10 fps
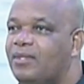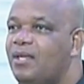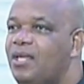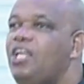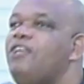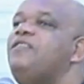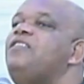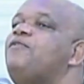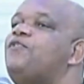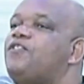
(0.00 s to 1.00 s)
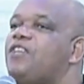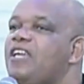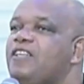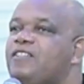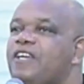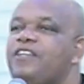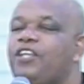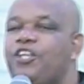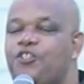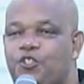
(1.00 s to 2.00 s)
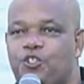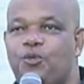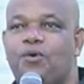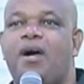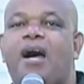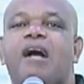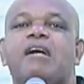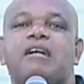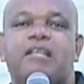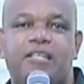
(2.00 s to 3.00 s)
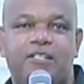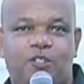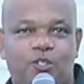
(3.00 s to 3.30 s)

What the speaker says: if Satan is too hungry